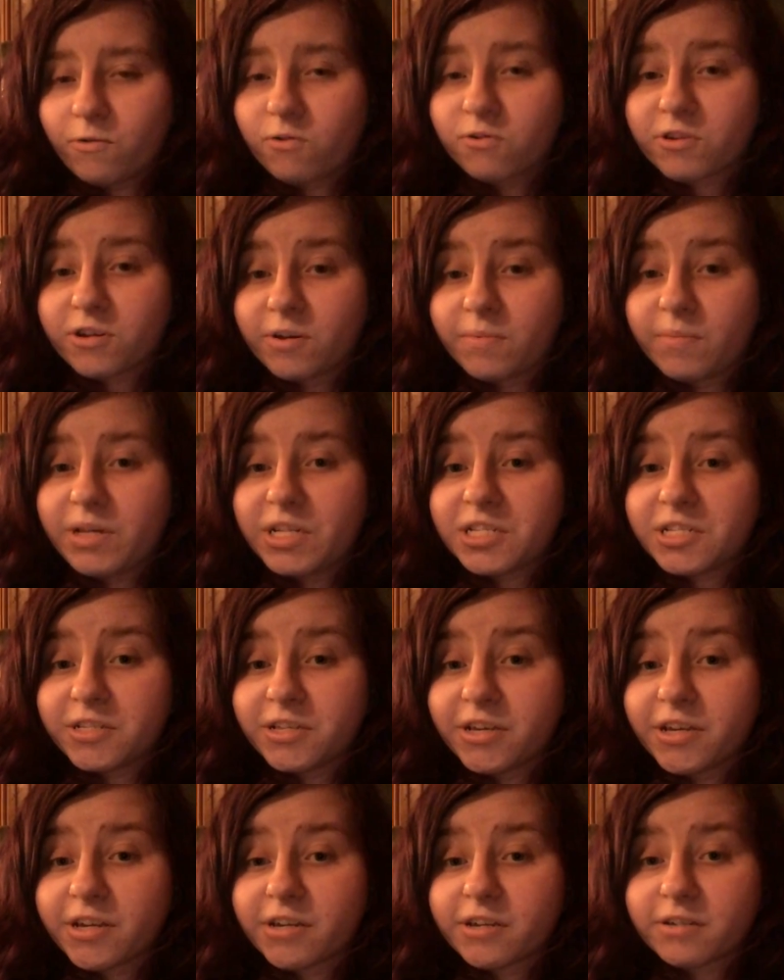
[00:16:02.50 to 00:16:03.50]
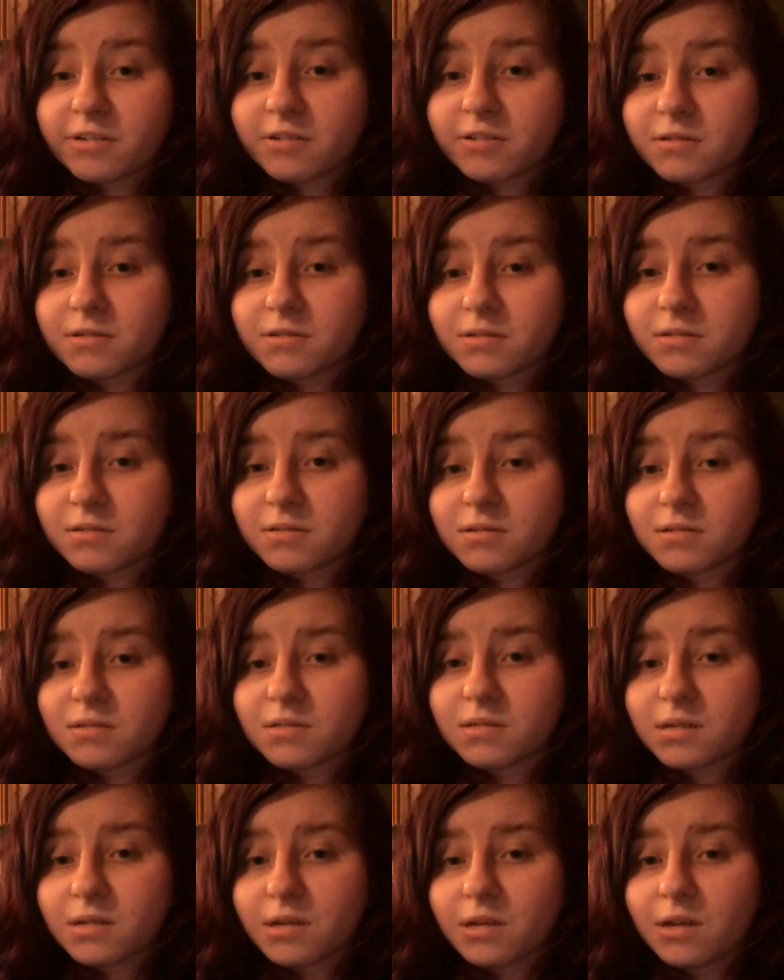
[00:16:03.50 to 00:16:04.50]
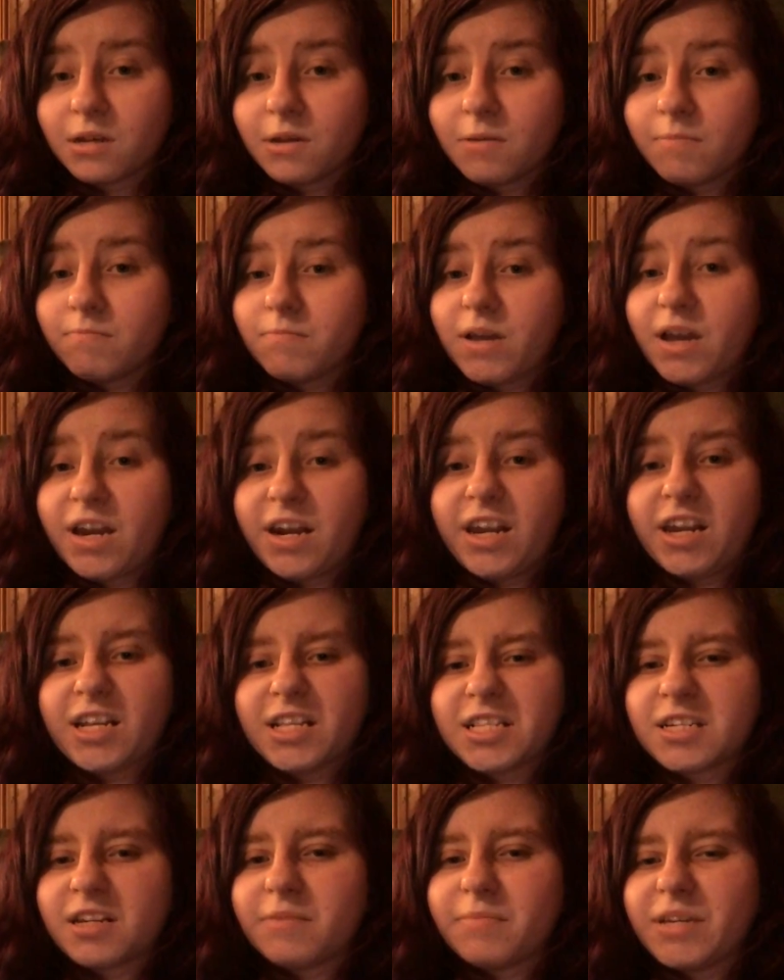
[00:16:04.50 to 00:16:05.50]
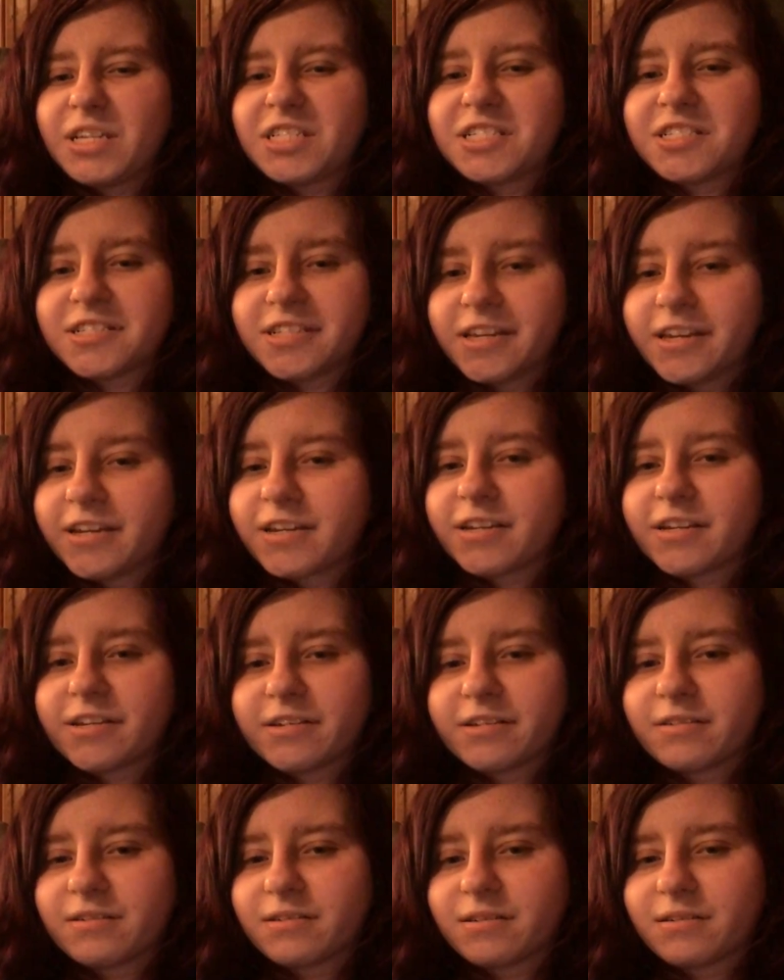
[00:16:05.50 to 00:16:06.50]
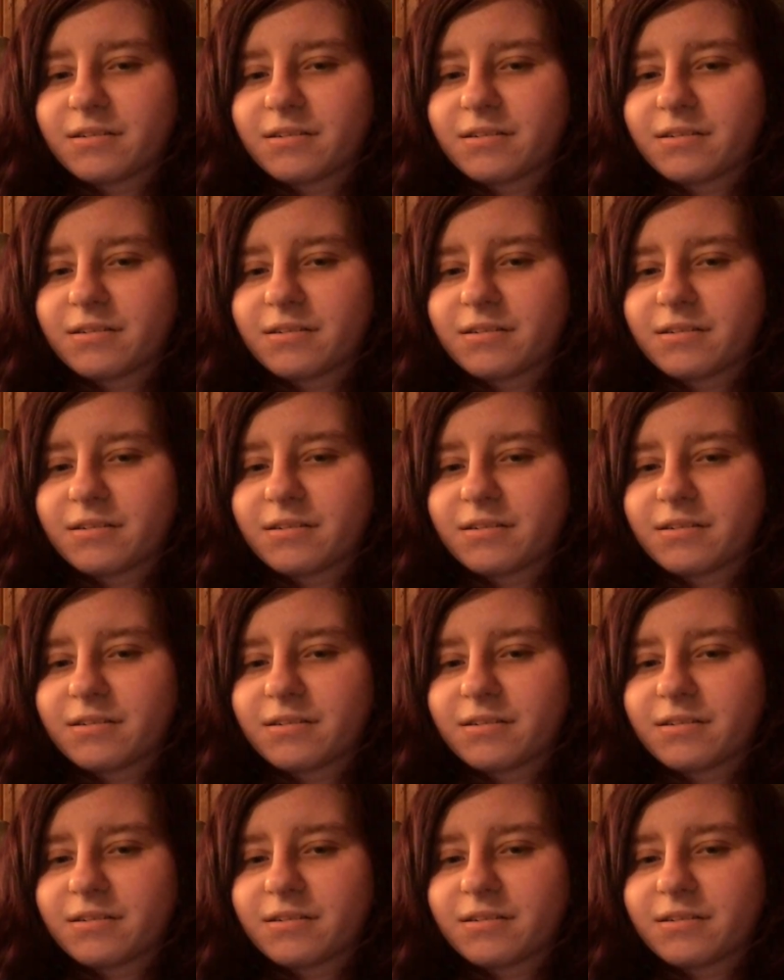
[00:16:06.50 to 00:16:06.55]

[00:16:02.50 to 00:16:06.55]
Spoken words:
War is going to be sick. Man, it is going to be sick.